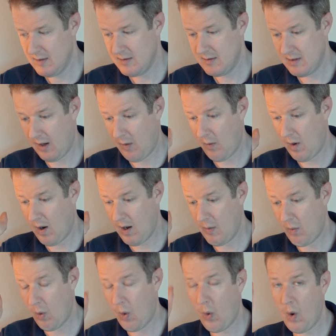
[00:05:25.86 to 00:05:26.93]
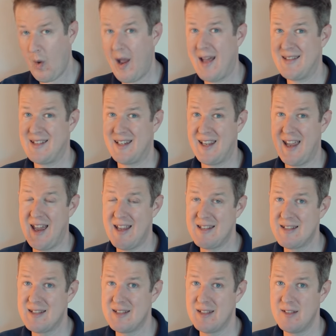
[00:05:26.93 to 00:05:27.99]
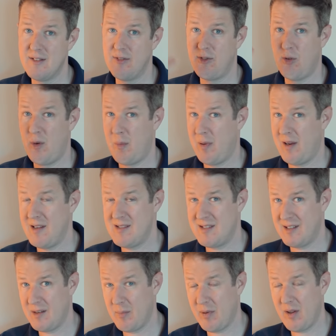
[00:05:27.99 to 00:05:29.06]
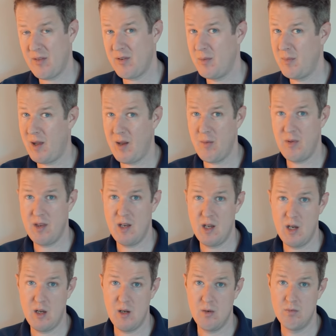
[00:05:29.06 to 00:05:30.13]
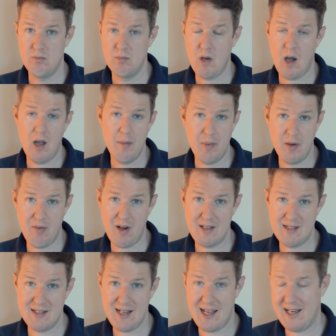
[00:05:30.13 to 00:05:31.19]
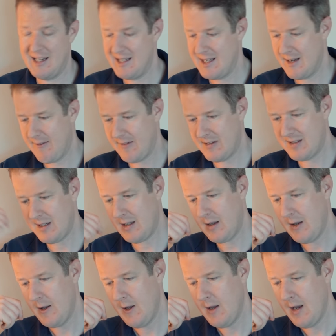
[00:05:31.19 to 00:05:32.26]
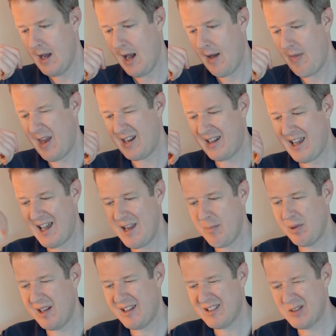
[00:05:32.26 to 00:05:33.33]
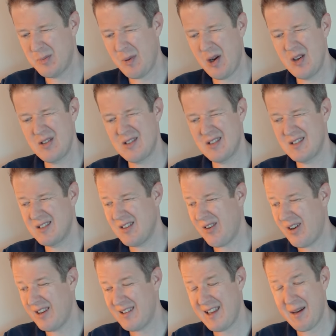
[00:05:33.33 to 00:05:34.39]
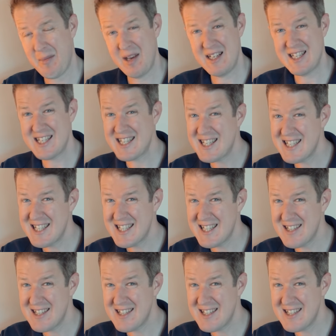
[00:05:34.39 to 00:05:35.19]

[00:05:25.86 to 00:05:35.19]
So I will quote as a guess for replacing the bathroom light with a new IP rated LED fitting. And then cable exposed and socket damaged.